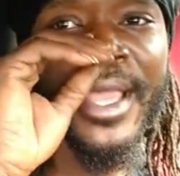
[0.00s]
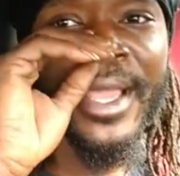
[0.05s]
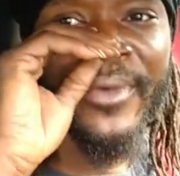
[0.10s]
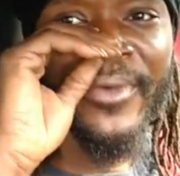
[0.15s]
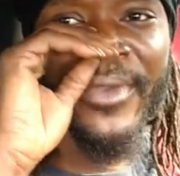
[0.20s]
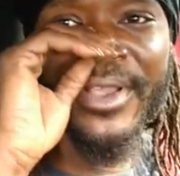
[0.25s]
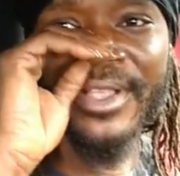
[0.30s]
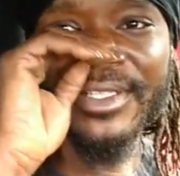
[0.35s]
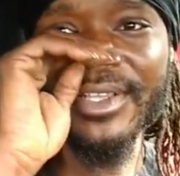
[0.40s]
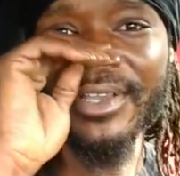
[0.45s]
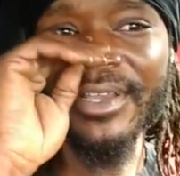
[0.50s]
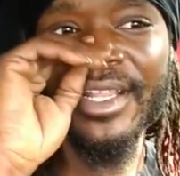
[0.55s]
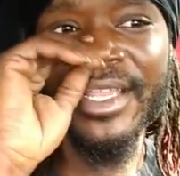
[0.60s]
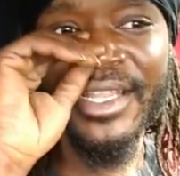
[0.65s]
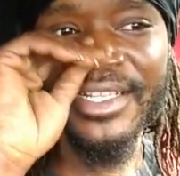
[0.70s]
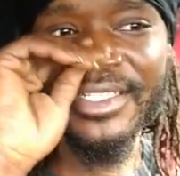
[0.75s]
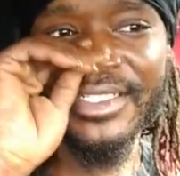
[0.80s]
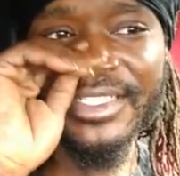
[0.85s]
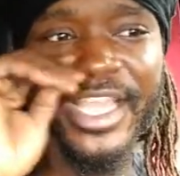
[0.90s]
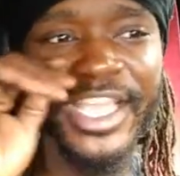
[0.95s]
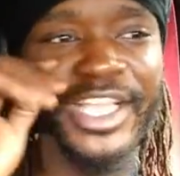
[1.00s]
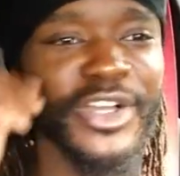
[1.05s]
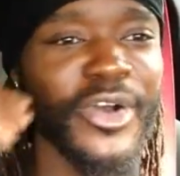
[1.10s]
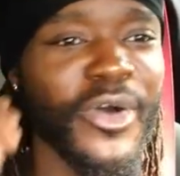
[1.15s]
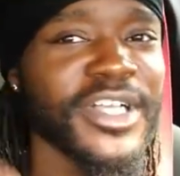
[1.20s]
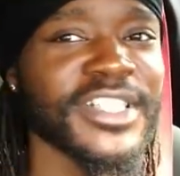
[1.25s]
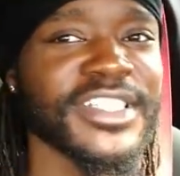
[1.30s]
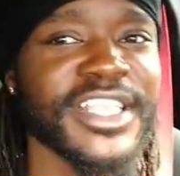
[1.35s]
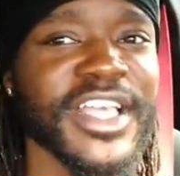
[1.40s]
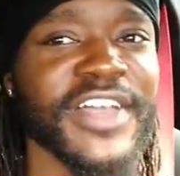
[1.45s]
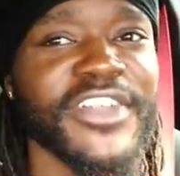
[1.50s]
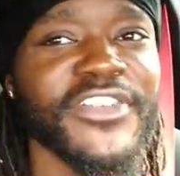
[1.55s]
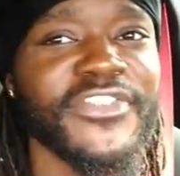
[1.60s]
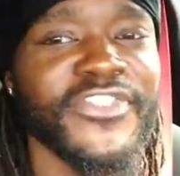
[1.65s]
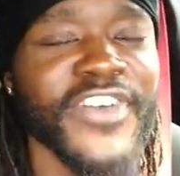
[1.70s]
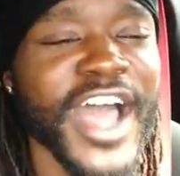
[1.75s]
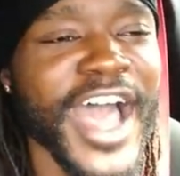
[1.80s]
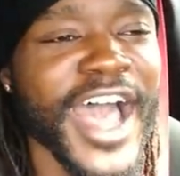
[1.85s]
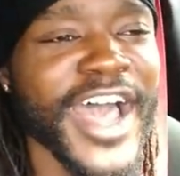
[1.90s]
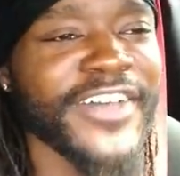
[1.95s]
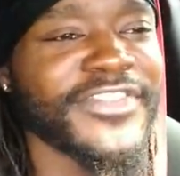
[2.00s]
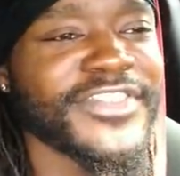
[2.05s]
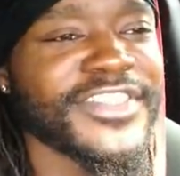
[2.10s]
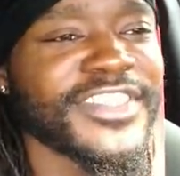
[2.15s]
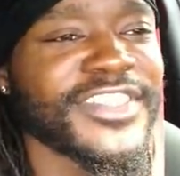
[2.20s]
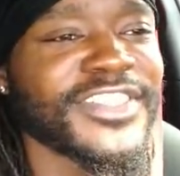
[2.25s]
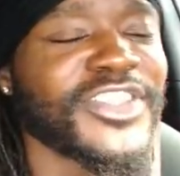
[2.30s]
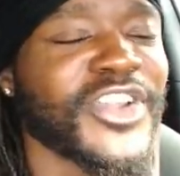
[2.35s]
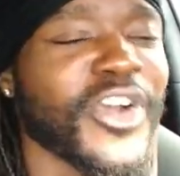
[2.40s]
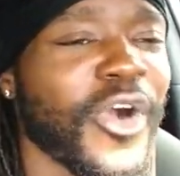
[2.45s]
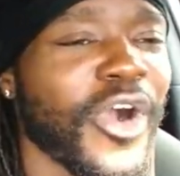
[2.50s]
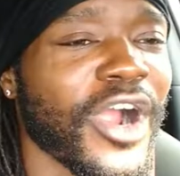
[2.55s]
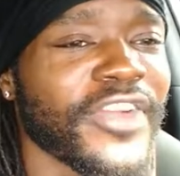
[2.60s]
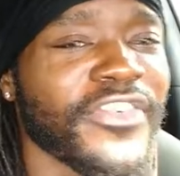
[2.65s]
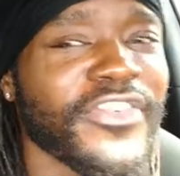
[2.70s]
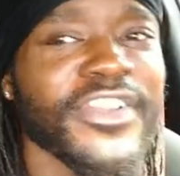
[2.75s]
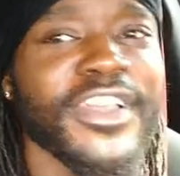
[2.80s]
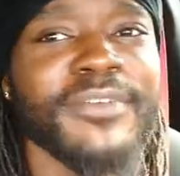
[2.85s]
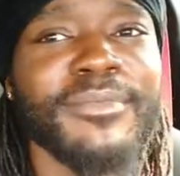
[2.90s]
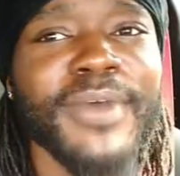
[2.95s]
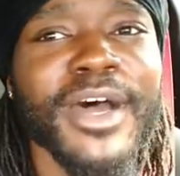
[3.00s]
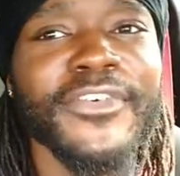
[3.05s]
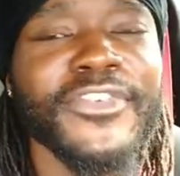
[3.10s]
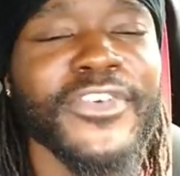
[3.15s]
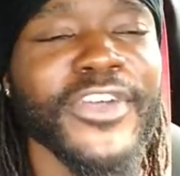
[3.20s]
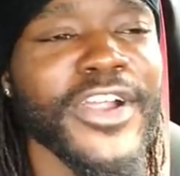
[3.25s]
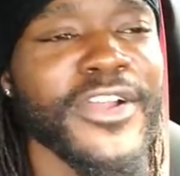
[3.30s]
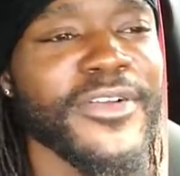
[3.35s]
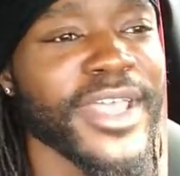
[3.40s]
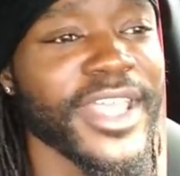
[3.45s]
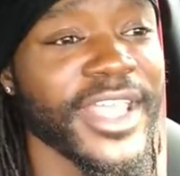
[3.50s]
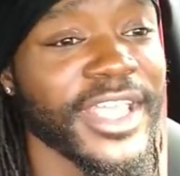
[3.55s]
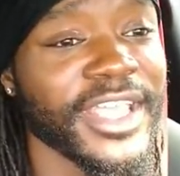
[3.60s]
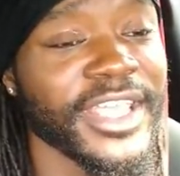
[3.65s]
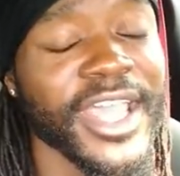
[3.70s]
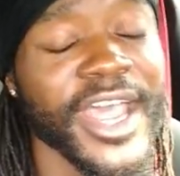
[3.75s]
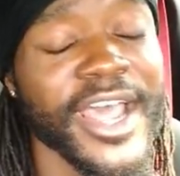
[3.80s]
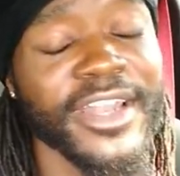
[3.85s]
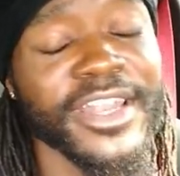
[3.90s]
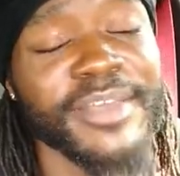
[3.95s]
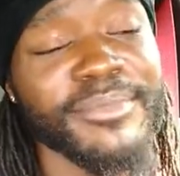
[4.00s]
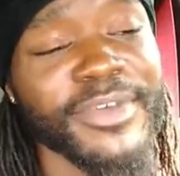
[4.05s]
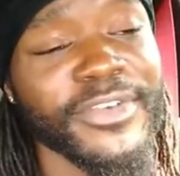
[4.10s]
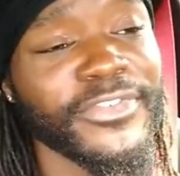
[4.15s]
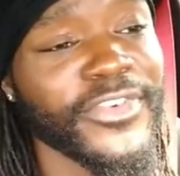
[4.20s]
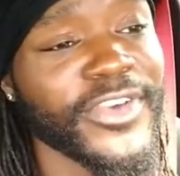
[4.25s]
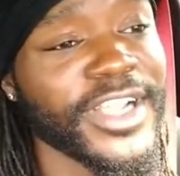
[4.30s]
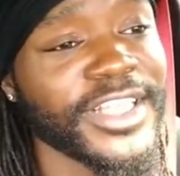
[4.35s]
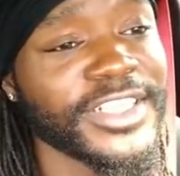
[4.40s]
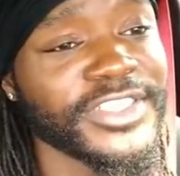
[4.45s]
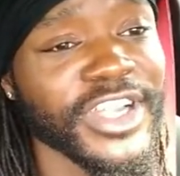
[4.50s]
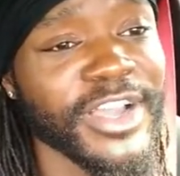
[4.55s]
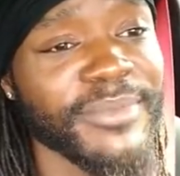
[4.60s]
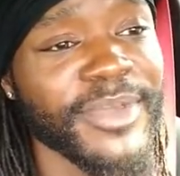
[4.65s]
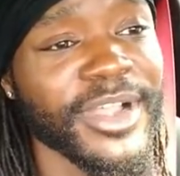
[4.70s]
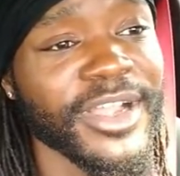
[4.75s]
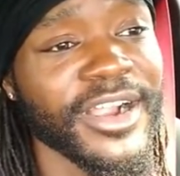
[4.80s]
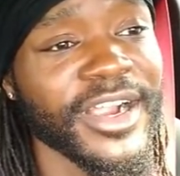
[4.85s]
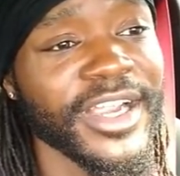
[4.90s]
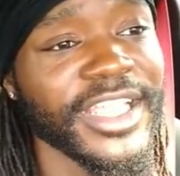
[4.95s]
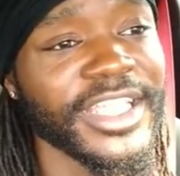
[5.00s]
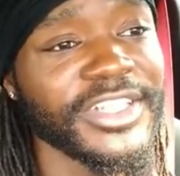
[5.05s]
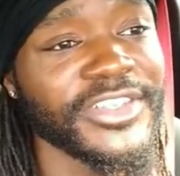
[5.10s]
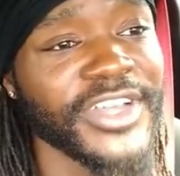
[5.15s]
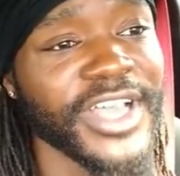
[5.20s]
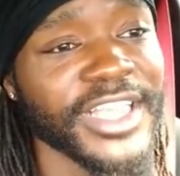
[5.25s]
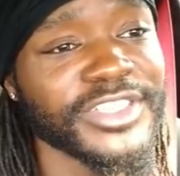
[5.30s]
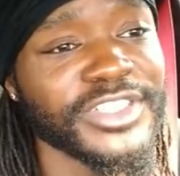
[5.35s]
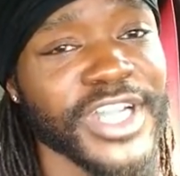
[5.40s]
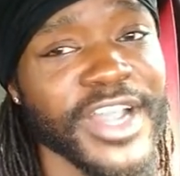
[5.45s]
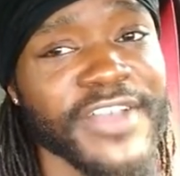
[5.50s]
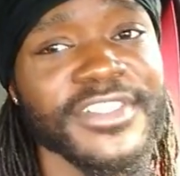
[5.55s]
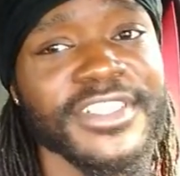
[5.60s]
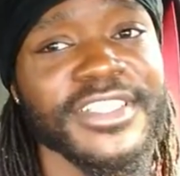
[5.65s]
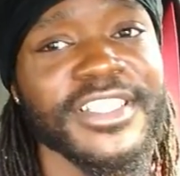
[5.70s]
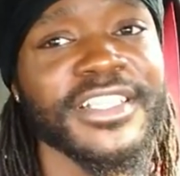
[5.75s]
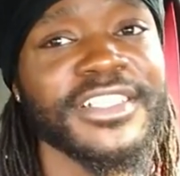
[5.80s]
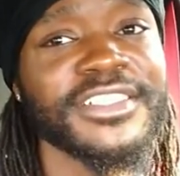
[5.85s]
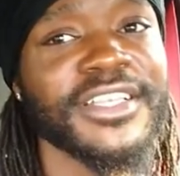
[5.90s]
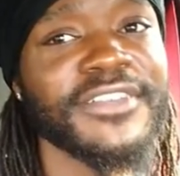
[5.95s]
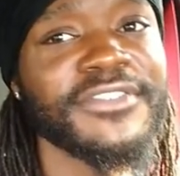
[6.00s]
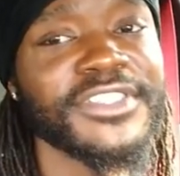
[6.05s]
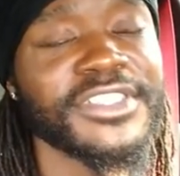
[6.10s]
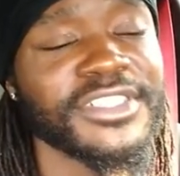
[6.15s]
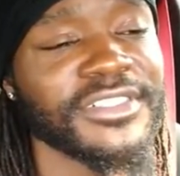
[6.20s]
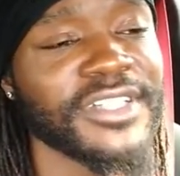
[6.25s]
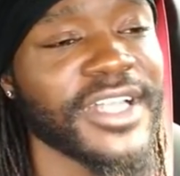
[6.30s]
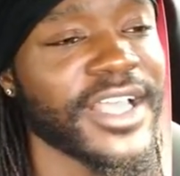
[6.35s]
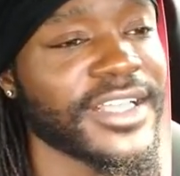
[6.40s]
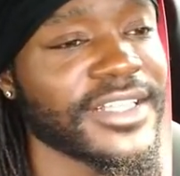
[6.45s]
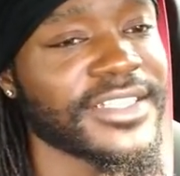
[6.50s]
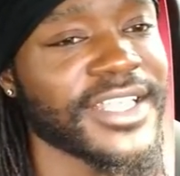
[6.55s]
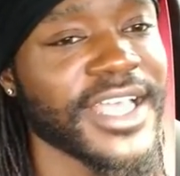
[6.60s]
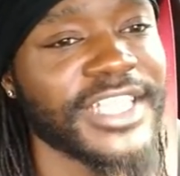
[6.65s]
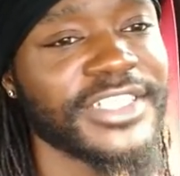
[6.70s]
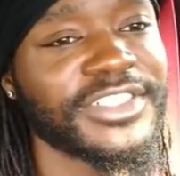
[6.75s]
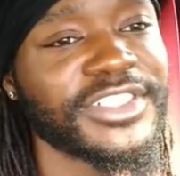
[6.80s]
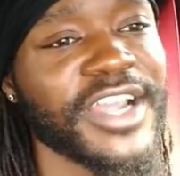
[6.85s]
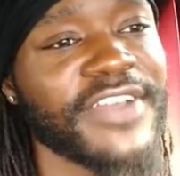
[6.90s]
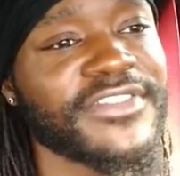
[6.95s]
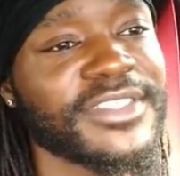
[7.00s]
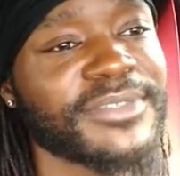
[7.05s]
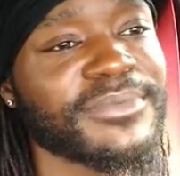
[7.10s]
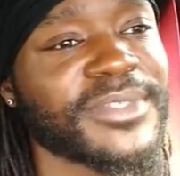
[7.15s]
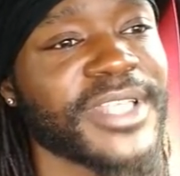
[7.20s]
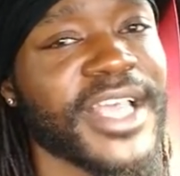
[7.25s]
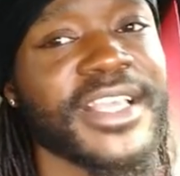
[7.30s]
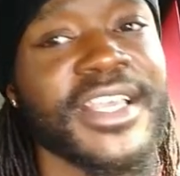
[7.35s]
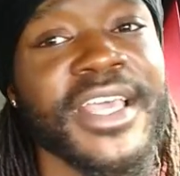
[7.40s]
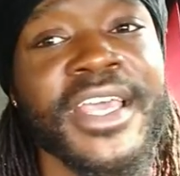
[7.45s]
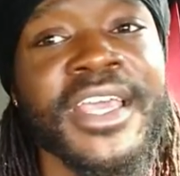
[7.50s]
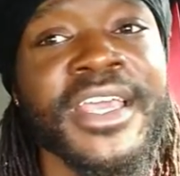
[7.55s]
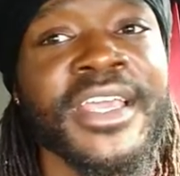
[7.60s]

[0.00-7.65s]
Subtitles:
We was on the interstate going 75 north. My friend, I let my friend drive my car. He knew how to drive a stick shift. Shit, I get tired of driving sometimes.